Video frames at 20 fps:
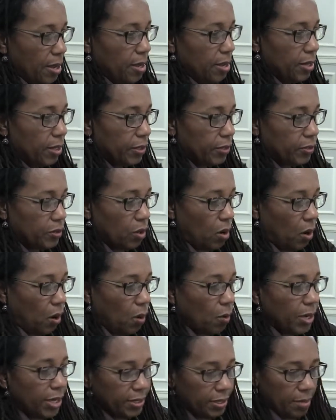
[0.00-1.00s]
it's
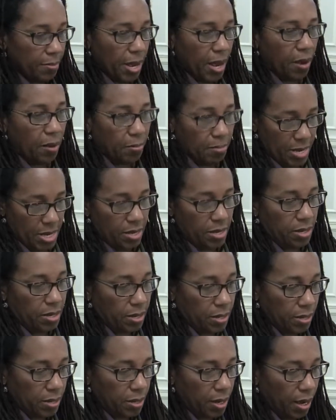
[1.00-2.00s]
always about
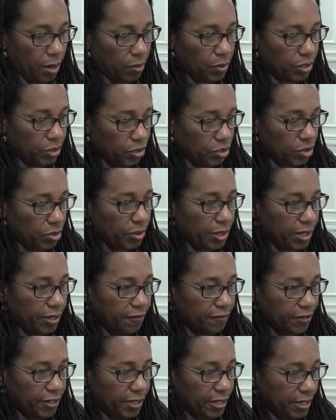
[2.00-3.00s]
me. I wouldn't do it
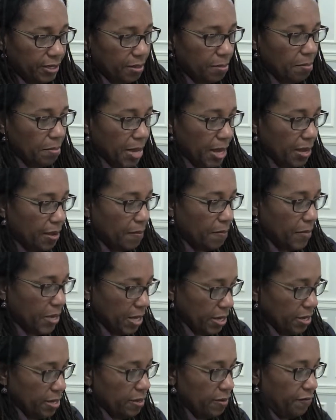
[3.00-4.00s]
if it didn't make
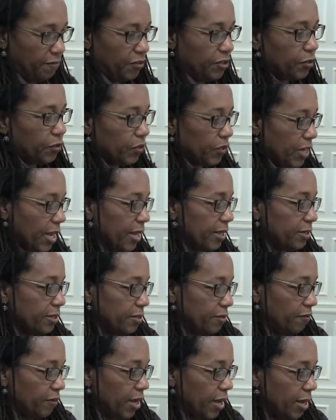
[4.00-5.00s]
me feel
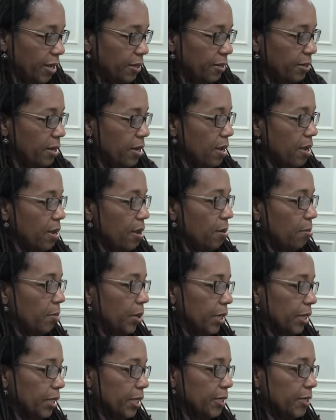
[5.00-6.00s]
satisfied.
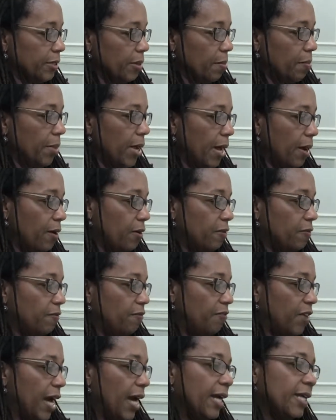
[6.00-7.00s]
But it's about
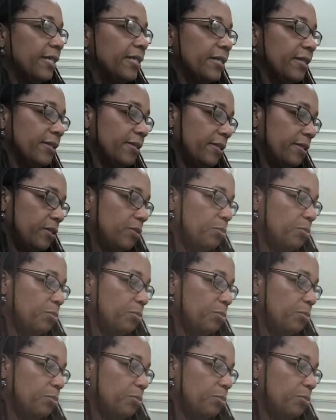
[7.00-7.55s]
finding these